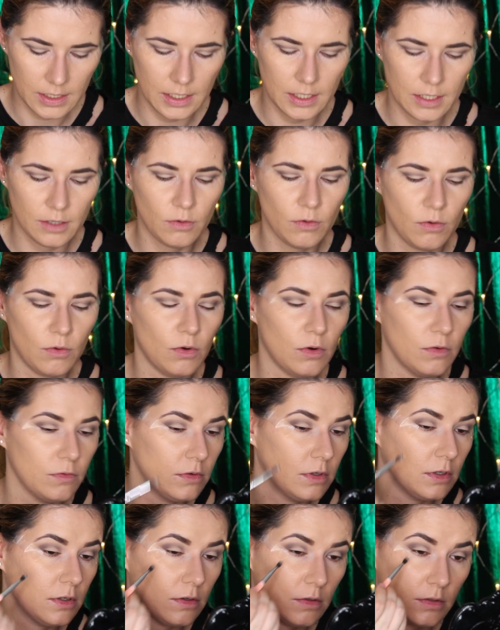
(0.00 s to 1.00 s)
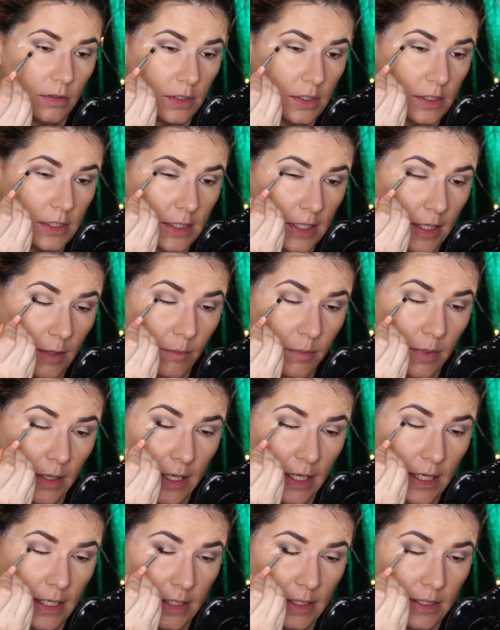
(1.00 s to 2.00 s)
and go over on the same
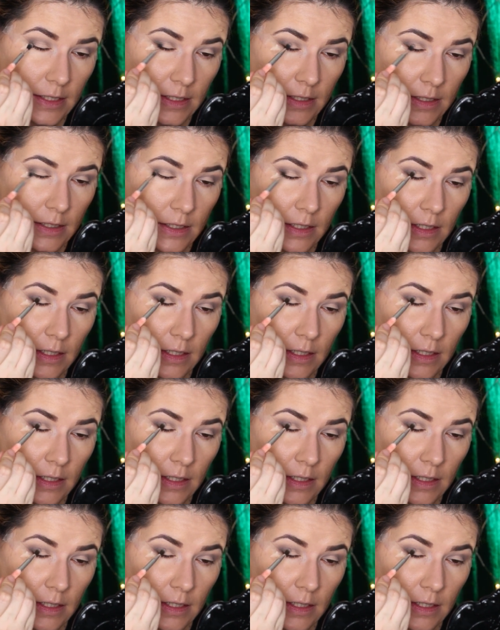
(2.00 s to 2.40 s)
place.